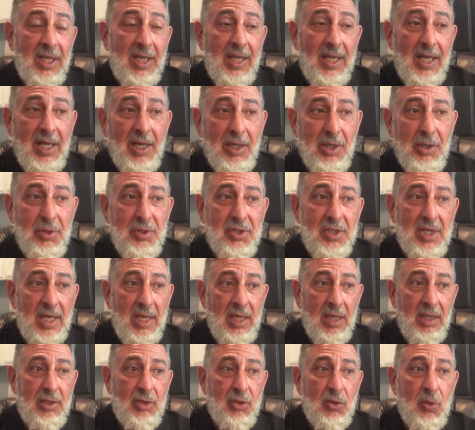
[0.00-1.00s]
how do you say,
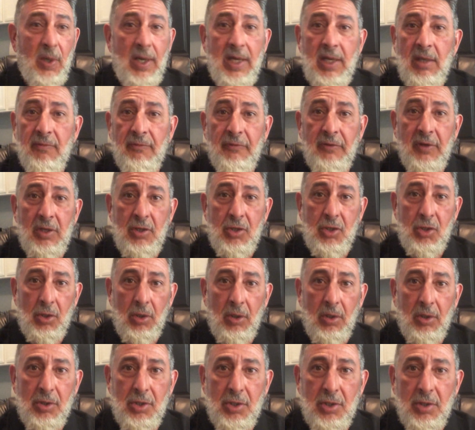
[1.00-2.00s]
a triumphant
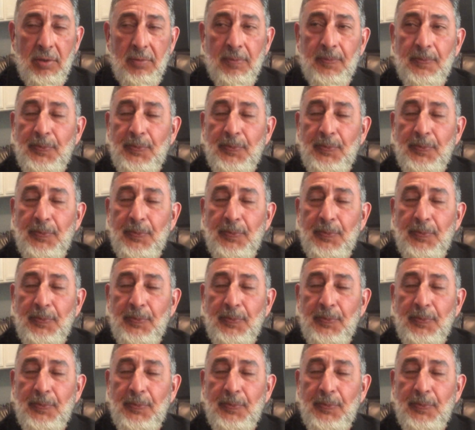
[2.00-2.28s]
church.